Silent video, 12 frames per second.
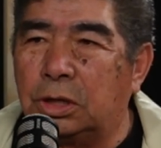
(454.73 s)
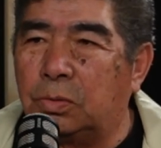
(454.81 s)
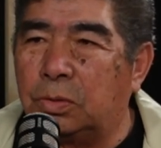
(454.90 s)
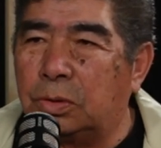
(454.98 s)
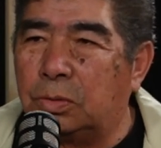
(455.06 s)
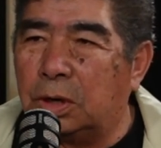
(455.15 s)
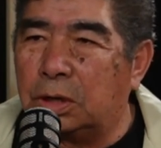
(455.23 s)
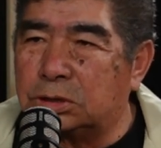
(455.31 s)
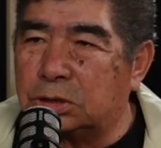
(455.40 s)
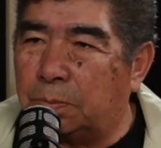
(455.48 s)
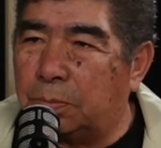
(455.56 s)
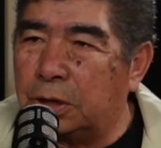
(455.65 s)

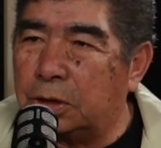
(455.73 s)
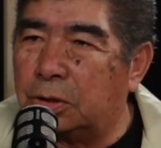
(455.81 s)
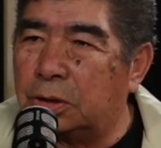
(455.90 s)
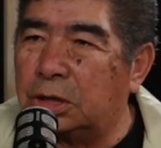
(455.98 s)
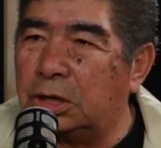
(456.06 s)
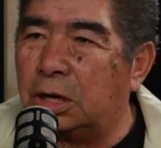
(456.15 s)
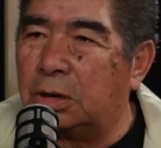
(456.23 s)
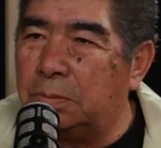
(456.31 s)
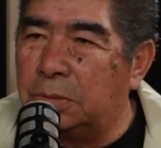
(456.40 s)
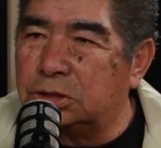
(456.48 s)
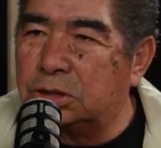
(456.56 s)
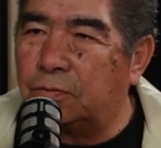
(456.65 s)
what's a priority in our
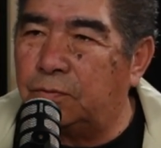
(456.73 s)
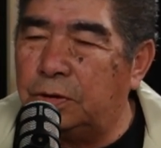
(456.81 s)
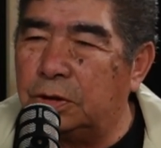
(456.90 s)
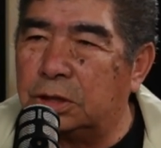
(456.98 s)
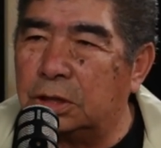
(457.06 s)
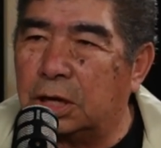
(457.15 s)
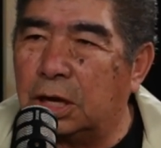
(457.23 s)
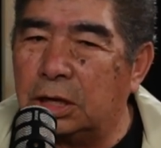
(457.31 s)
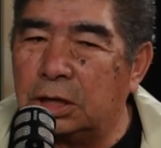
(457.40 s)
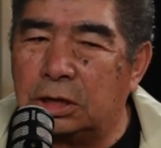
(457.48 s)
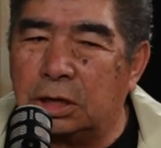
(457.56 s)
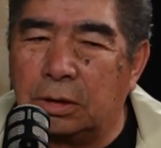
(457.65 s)
mission field in
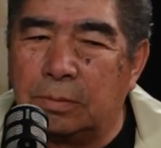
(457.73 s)
Canada.